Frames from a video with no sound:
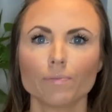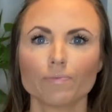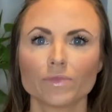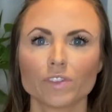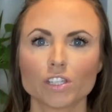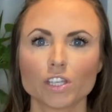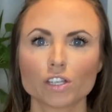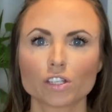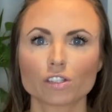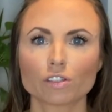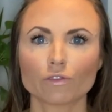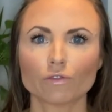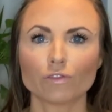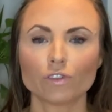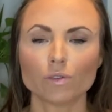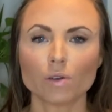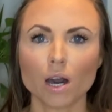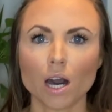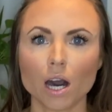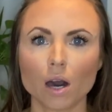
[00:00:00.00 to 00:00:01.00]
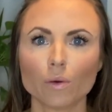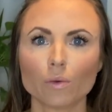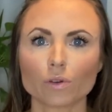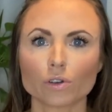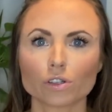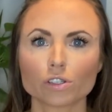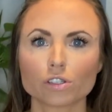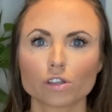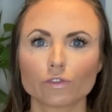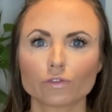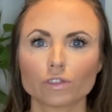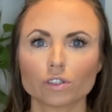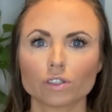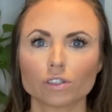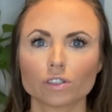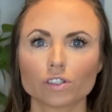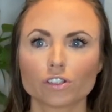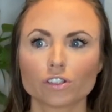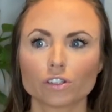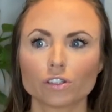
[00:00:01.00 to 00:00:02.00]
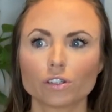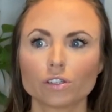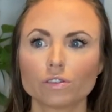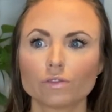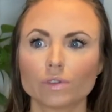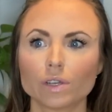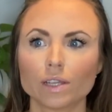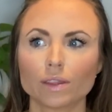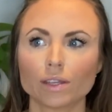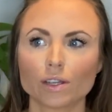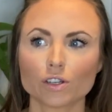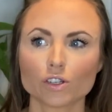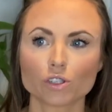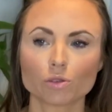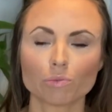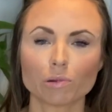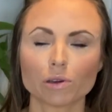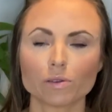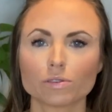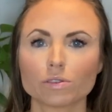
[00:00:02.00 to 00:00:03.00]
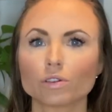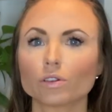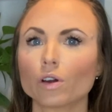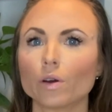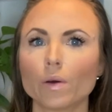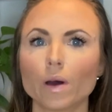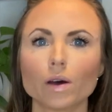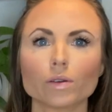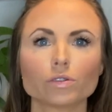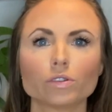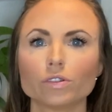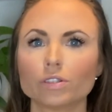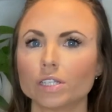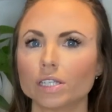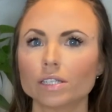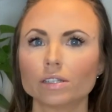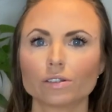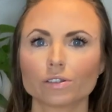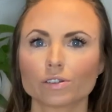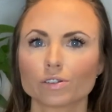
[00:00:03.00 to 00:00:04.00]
just a few hours after the surgery, and they're supposed to go out to dinner.